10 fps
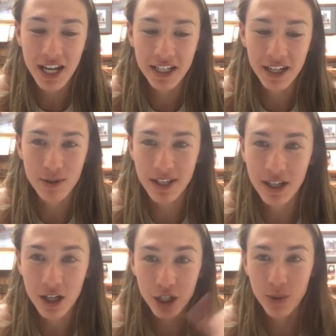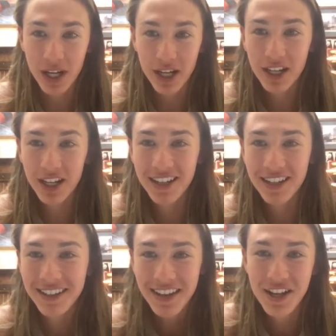And I was like a twig,
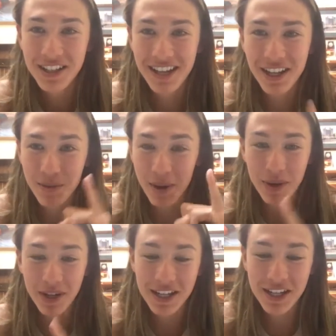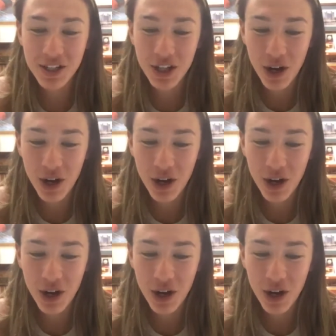size of my pinky,